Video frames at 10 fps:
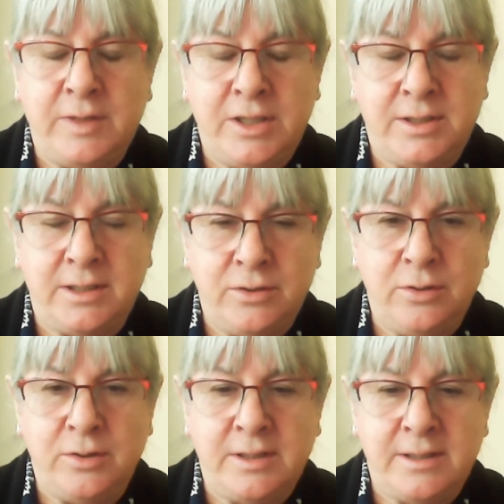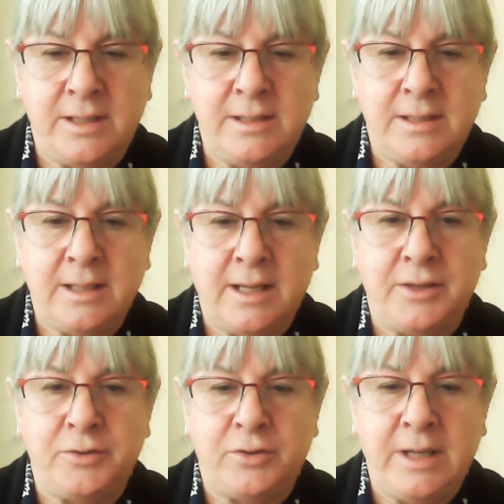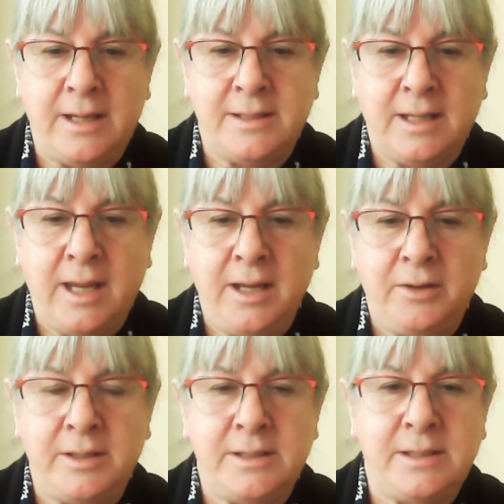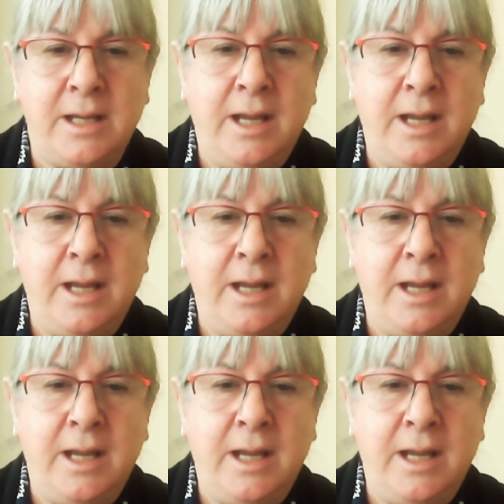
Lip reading: registered nurses into the country as carers.